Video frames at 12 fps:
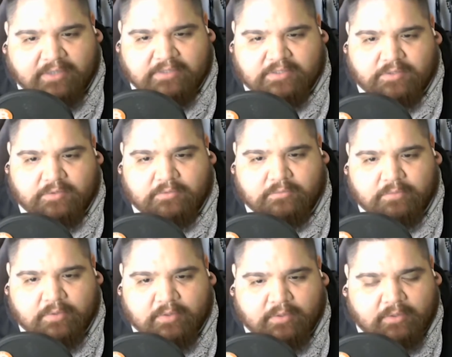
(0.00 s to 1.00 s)
dude.
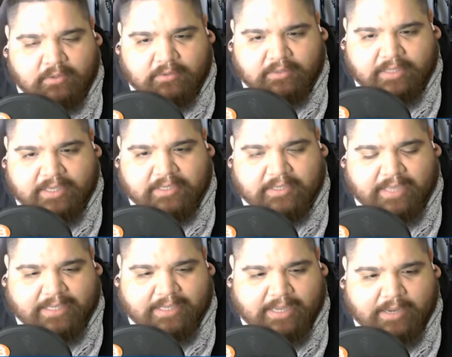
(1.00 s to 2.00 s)
Like,
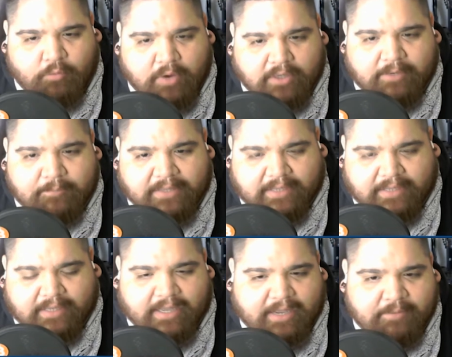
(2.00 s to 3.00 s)
I want to meet
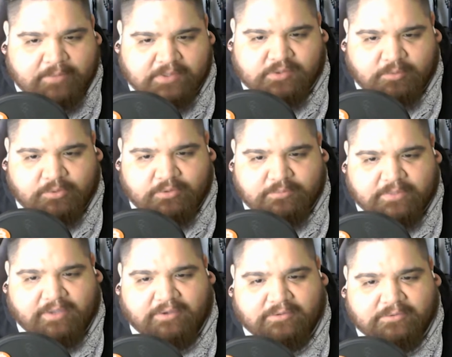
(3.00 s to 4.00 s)
that guy, Mr. Boom,
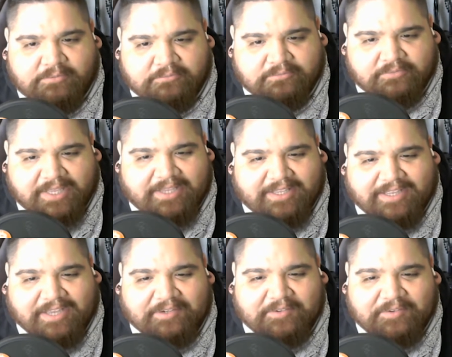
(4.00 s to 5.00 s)
now. Like, I don't